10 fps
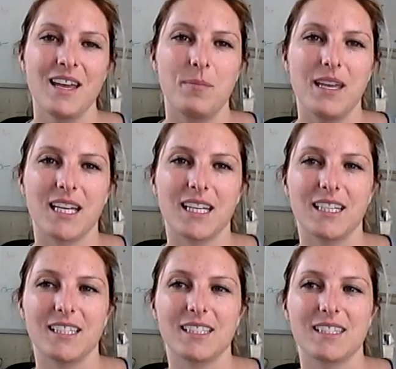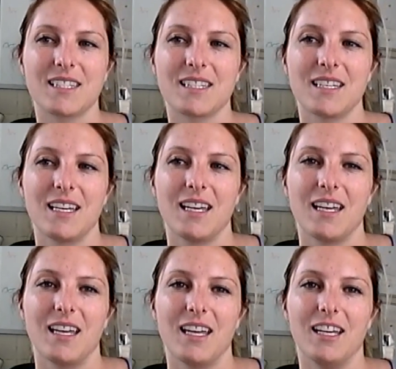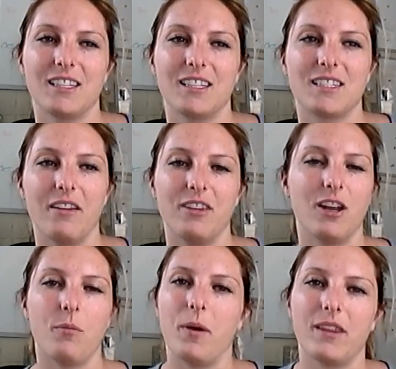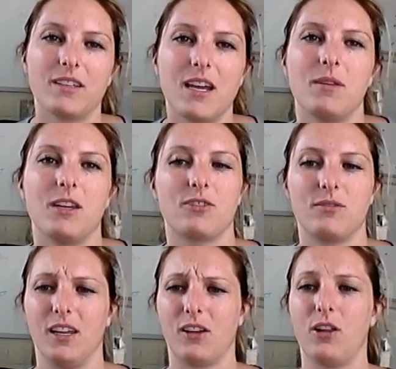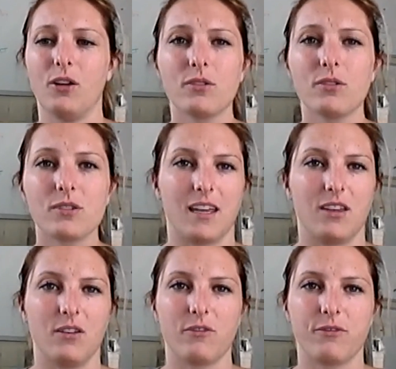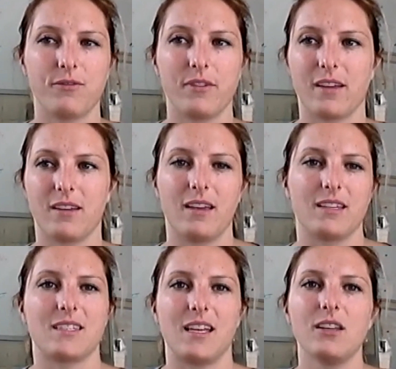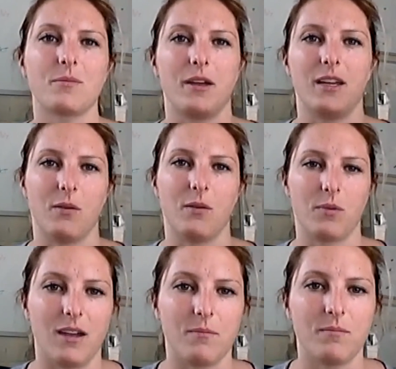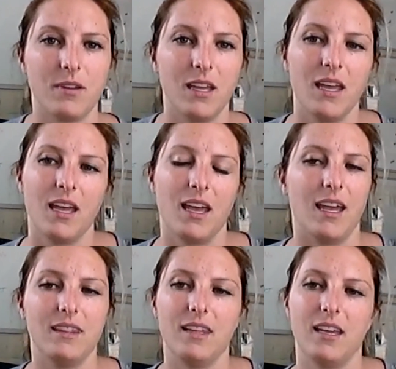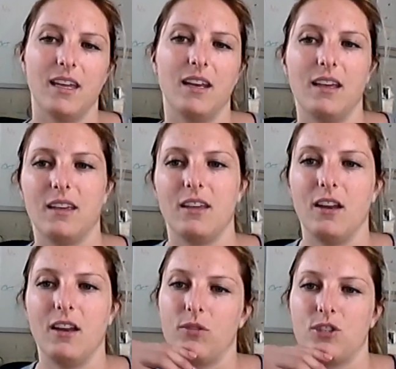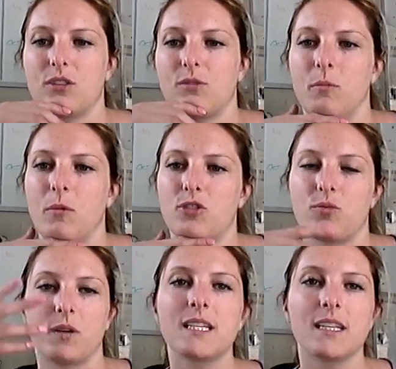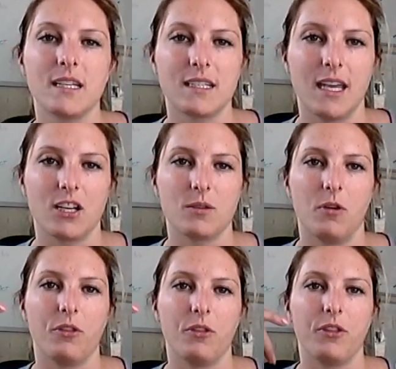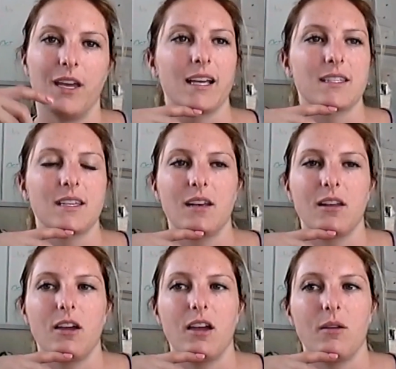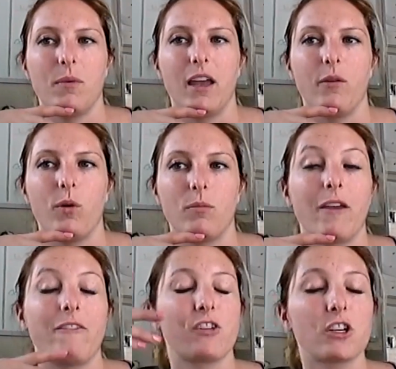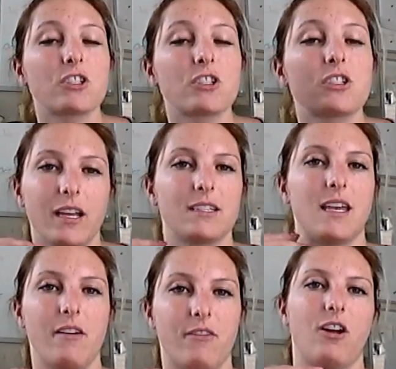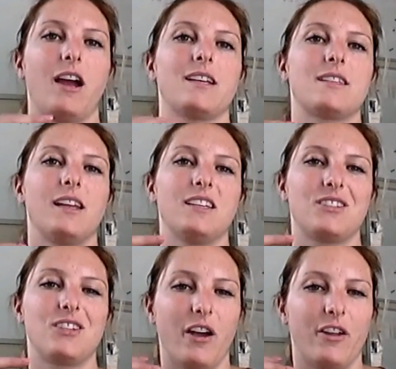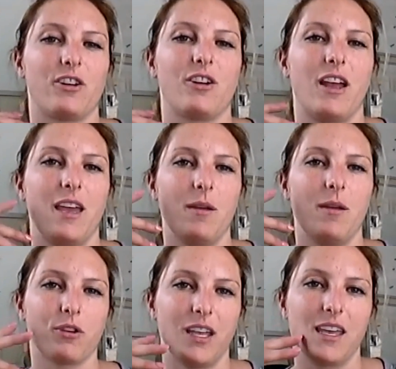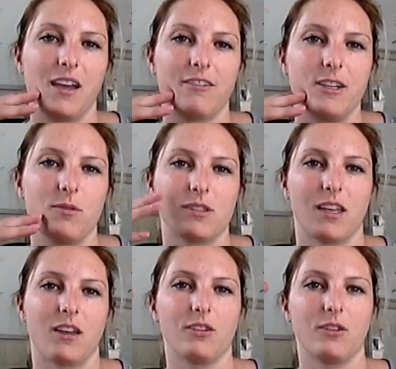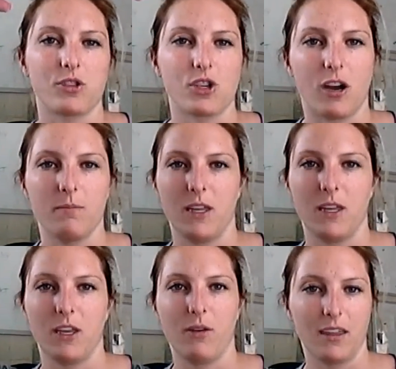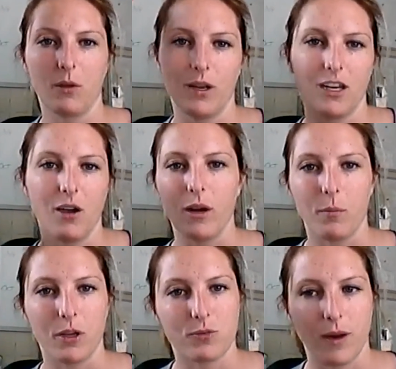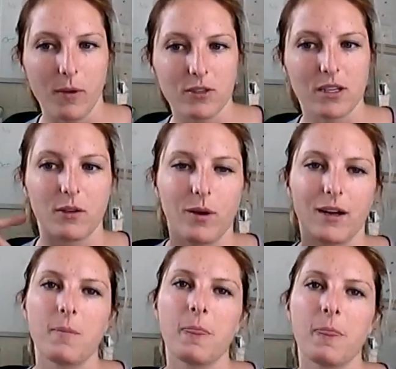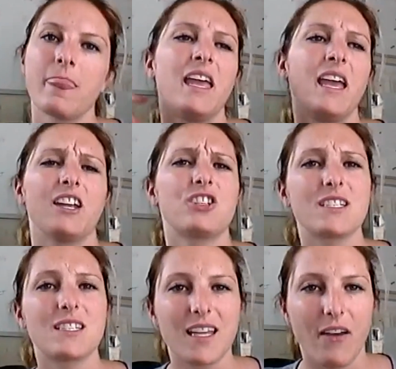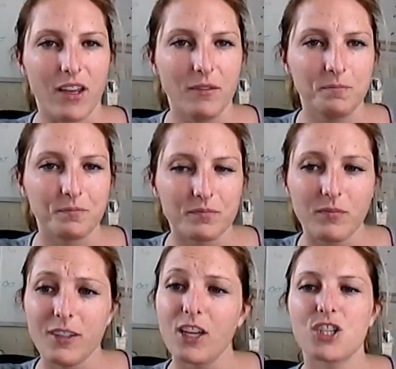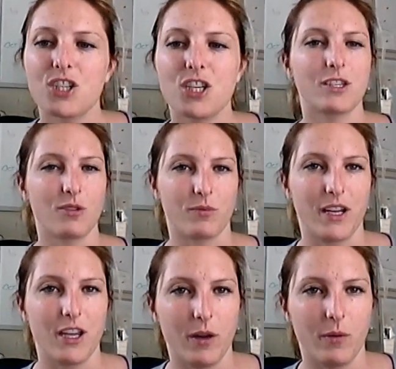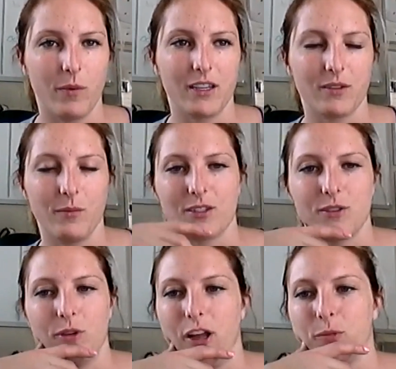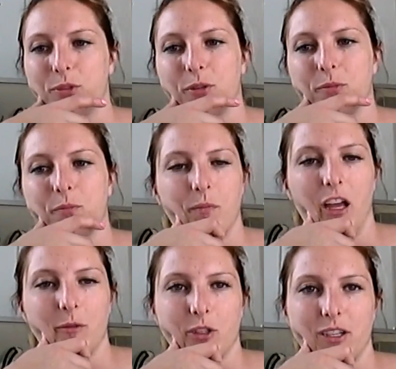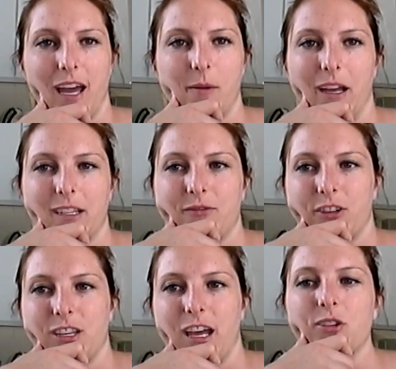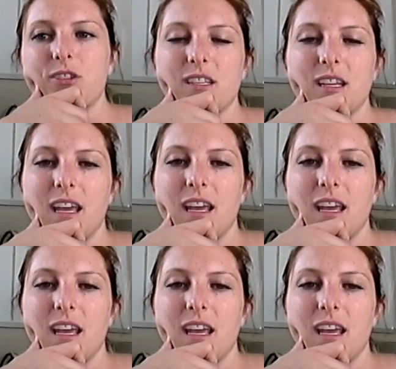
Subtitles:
because it's, by the time that you're closing, you've celebrated with them. And then, just the most recent tangible thing, I sent one of my first clients ever, I sent his daughter a birthday gift. It was like a little charm that you hang in the window and it puts rainbows everywhere. And she's 7. She was 3 when we helped her dad buy his first house.